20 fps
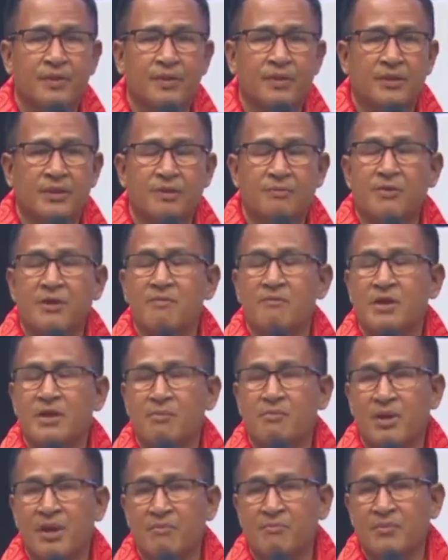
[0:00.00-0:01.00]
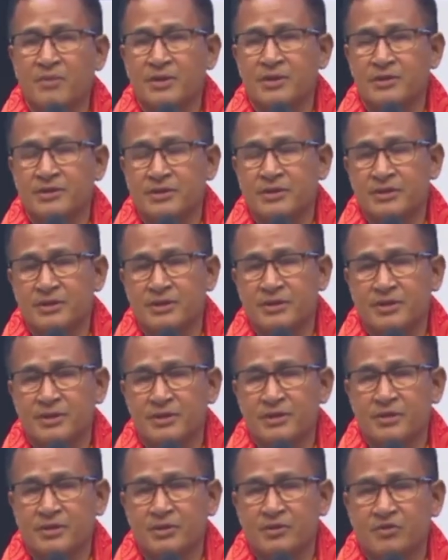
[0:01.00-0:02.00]
the family members
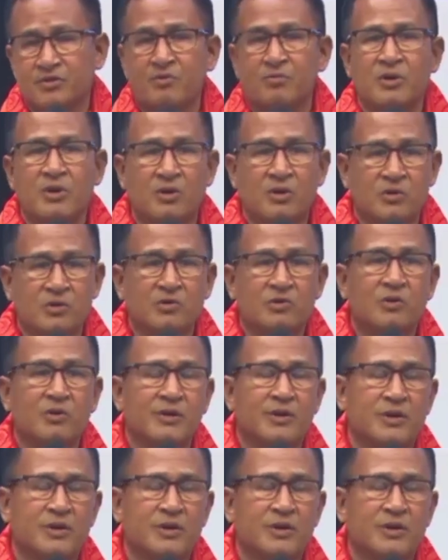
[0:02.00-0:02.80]
who belong to our